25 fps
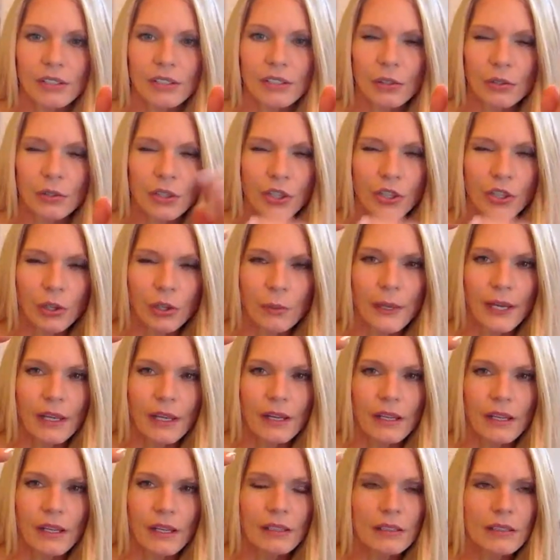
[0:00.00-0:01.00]

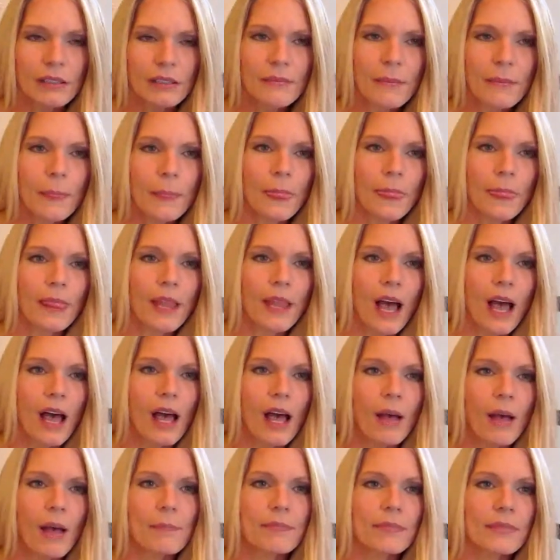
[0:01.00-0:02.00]
cubicle,
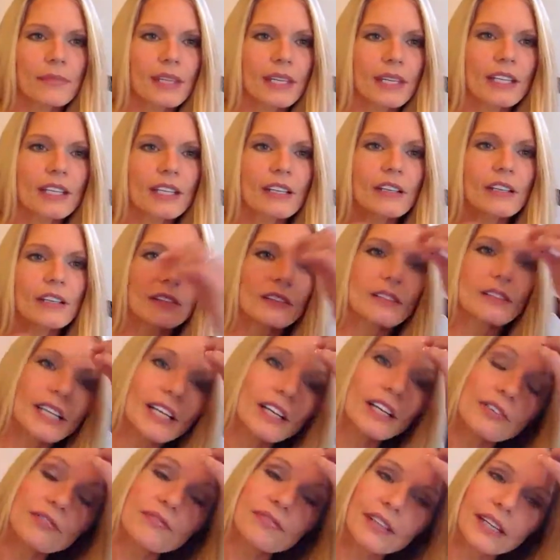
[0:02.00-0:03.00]

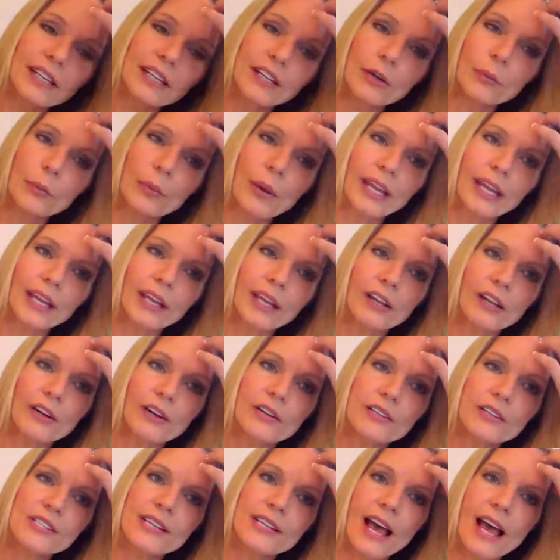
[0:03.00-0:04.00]
it'll fit in a
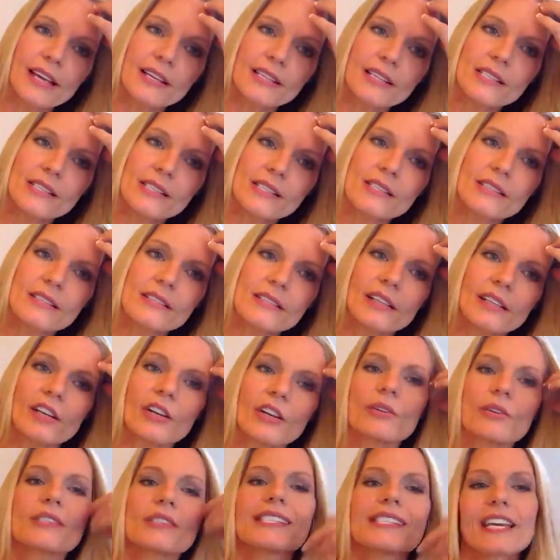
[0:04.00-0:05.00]
regular size,
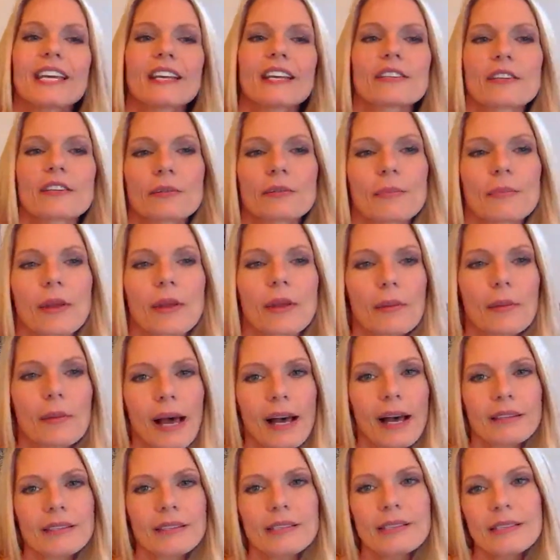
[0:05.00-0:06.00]
standard
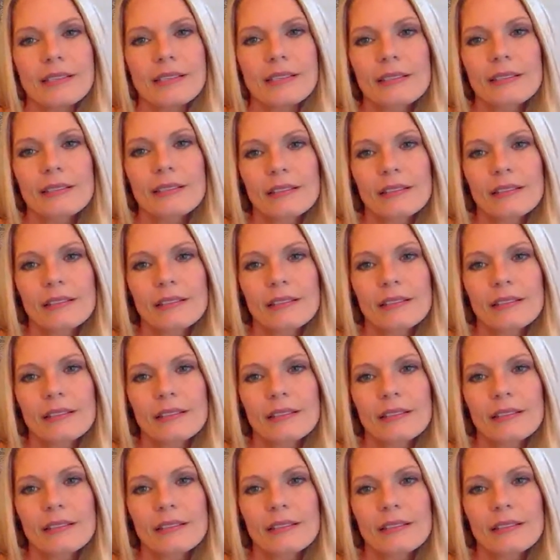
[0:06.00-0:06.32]
mailbox.